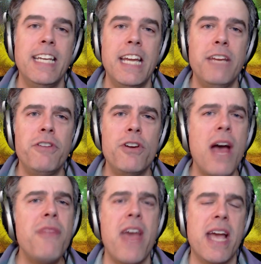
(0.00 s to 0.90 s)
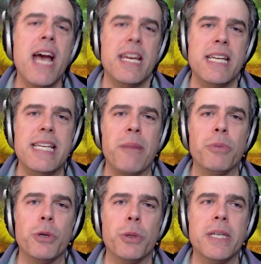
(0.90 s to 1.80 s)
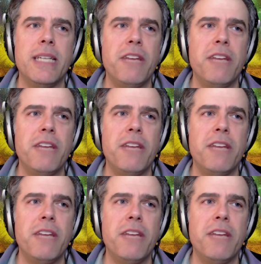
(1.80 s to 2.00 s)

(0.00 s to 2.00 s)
And if you're not that kind of deck brewer,